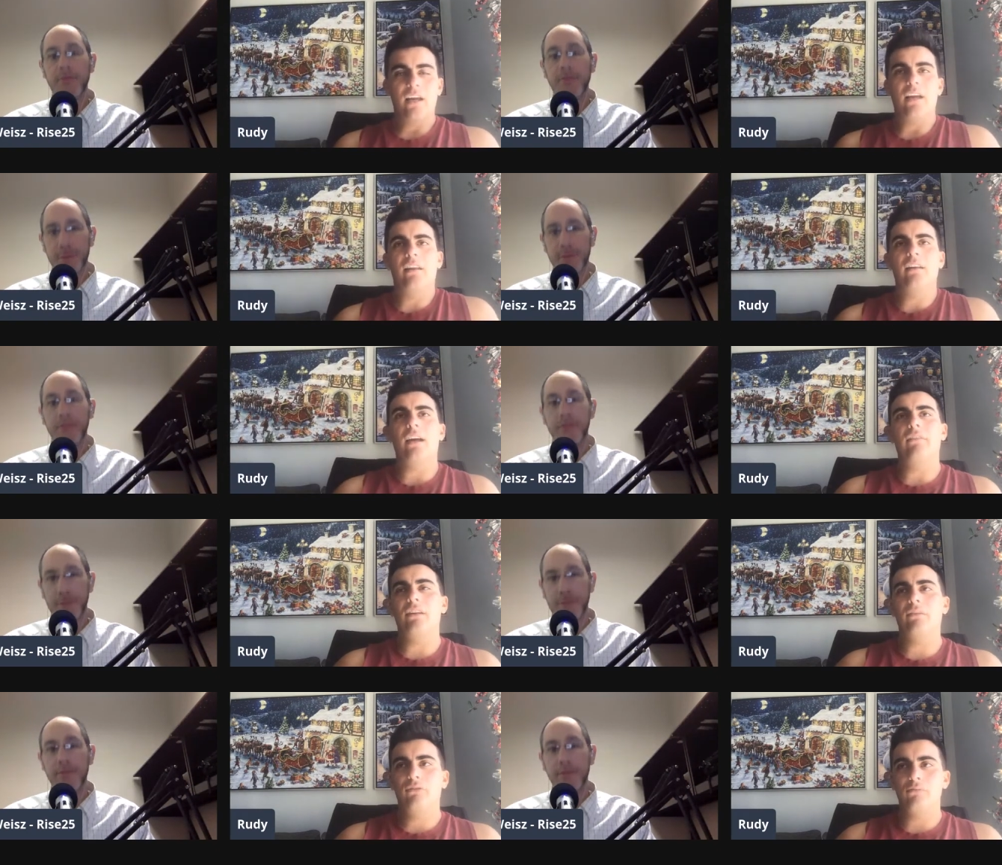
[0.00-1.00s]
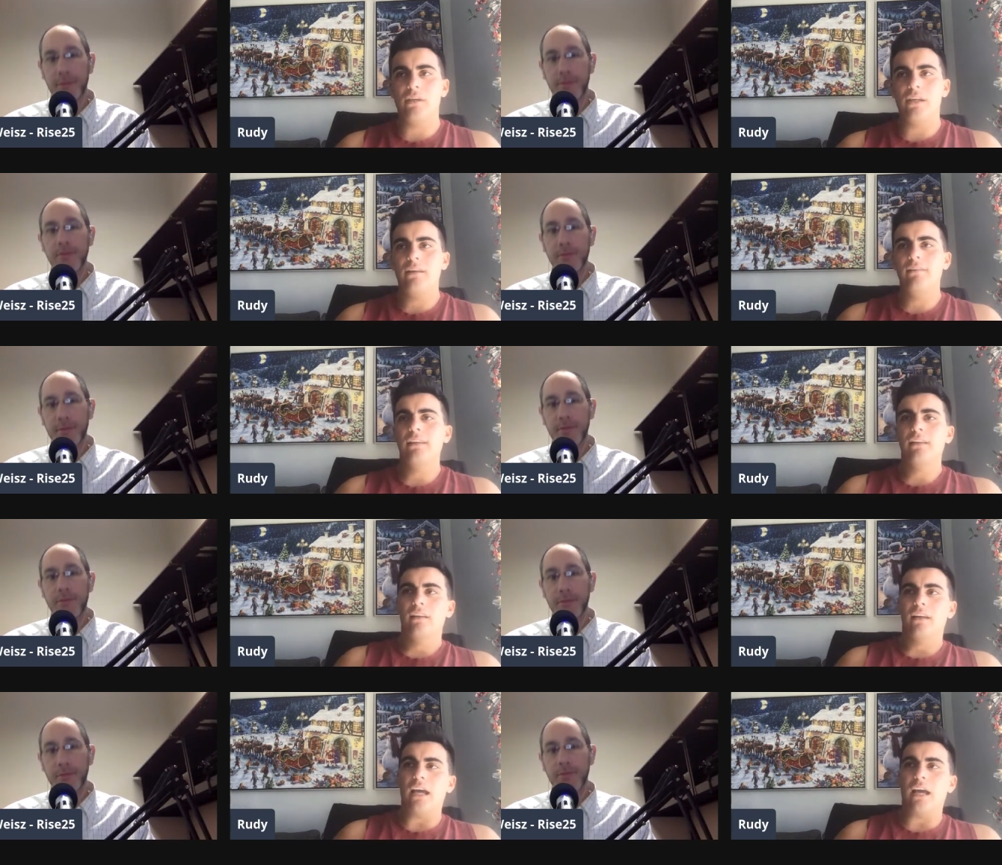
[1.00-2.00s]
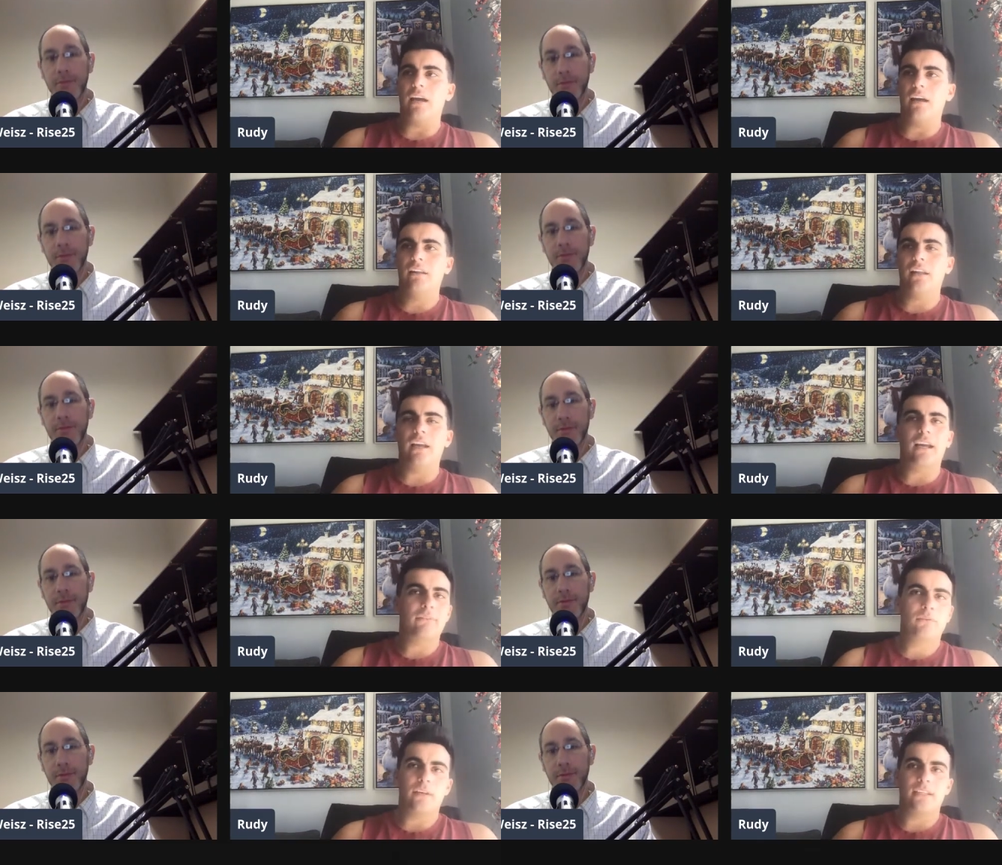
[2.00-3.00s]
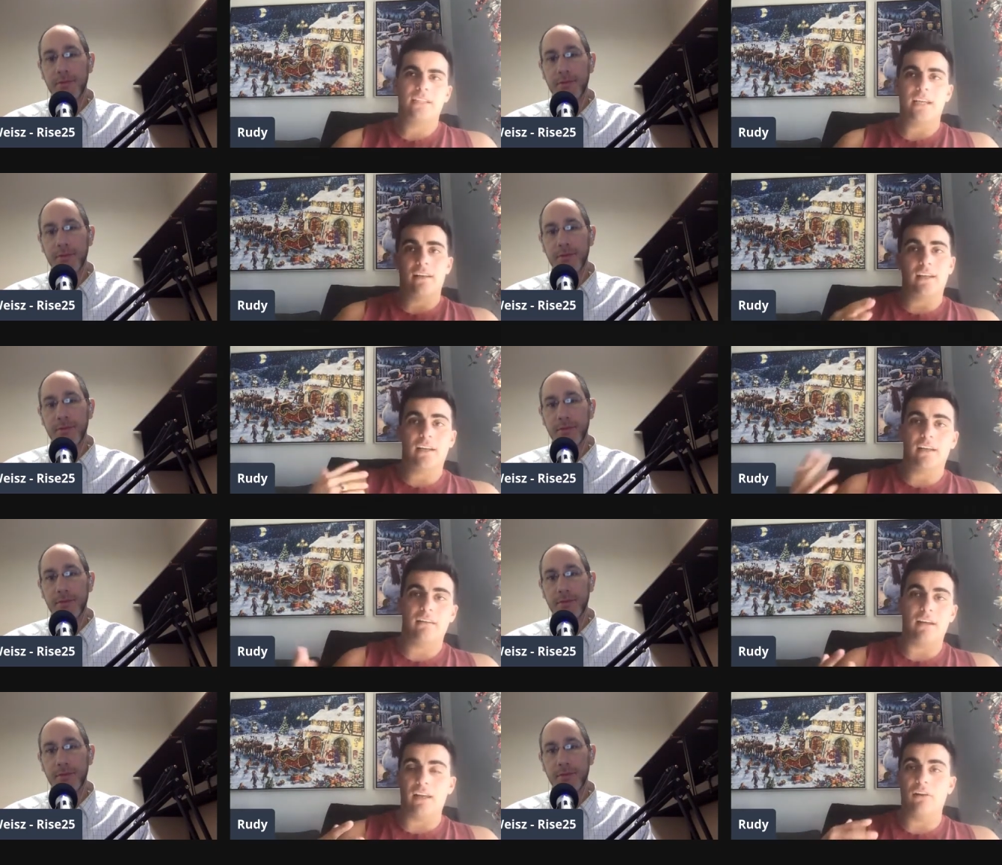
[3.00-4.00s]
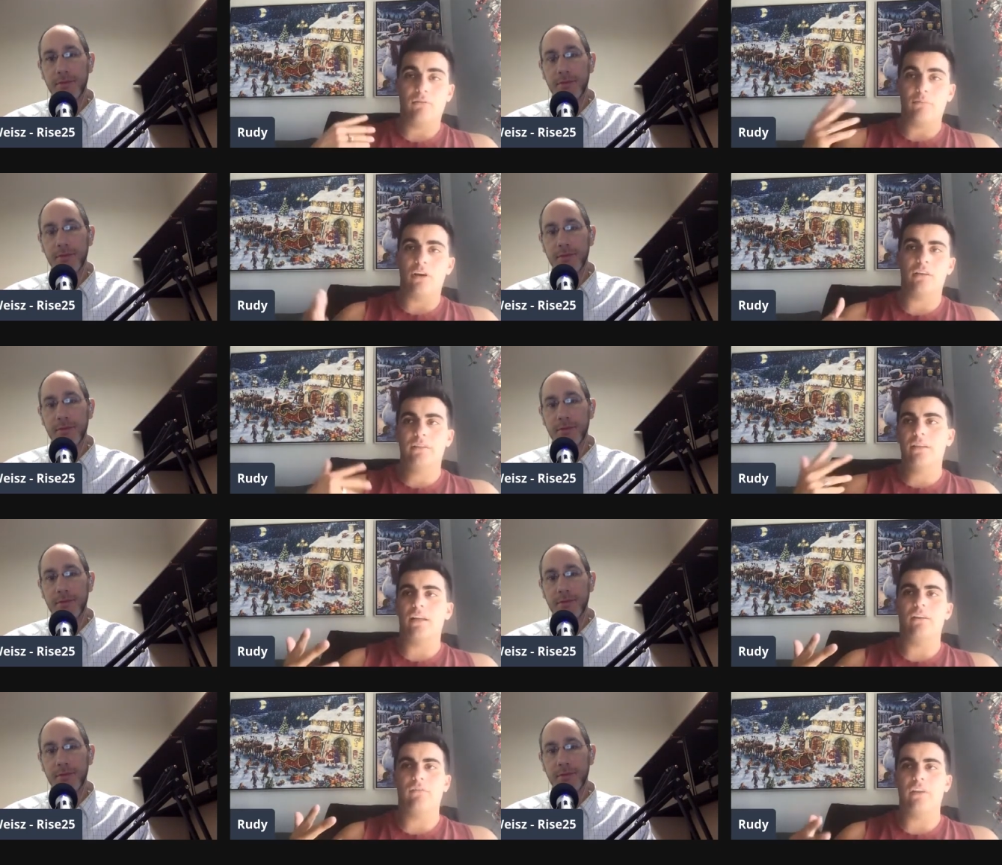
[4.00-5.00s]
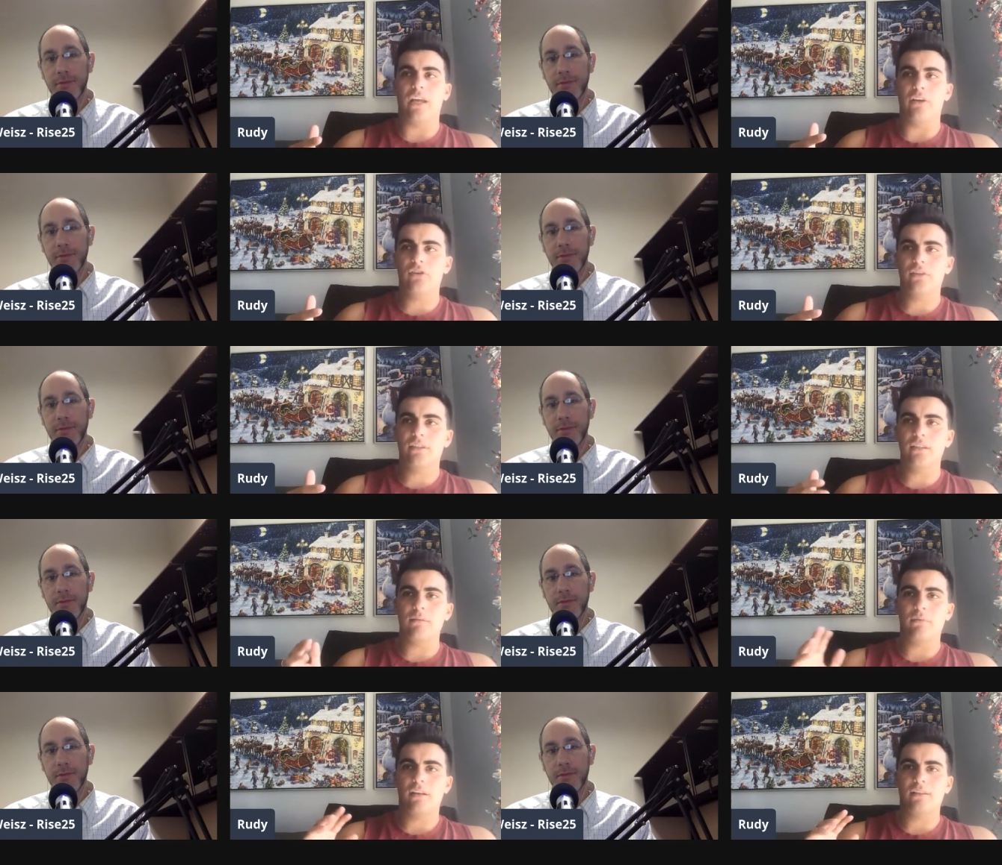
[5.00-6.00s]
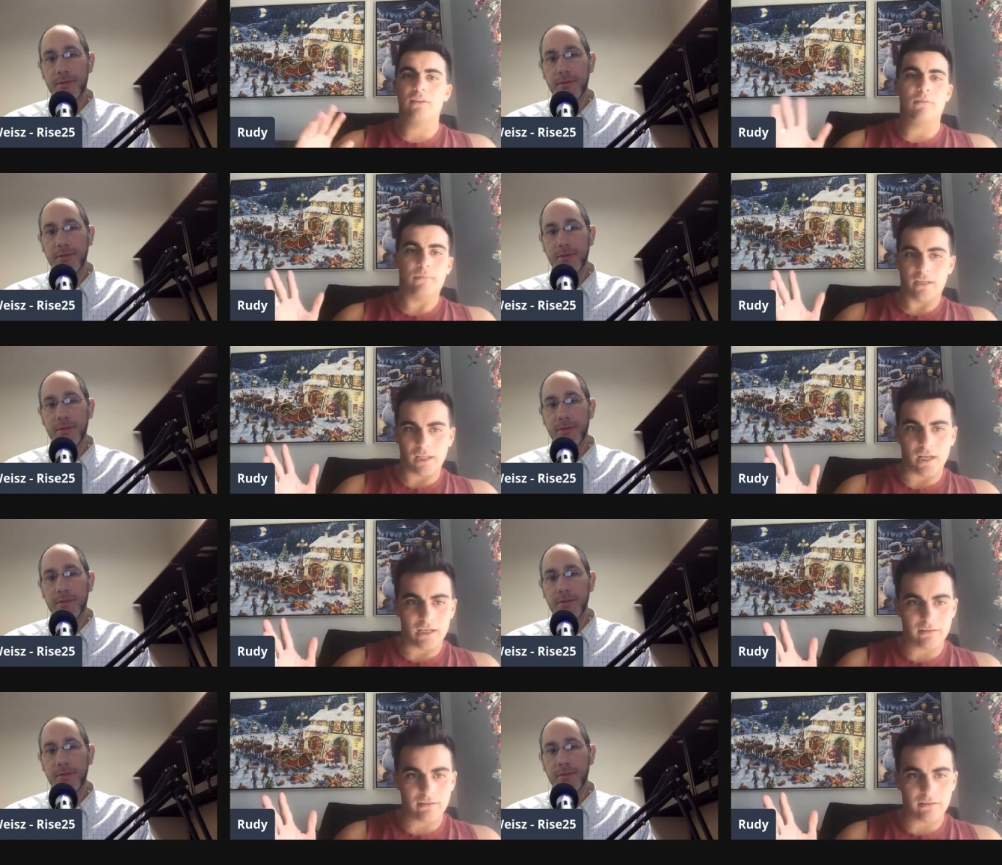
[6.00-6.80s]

Speaker 1: And I think for me, like I've always said, like I love marketing, I love the agency, but it's not my life.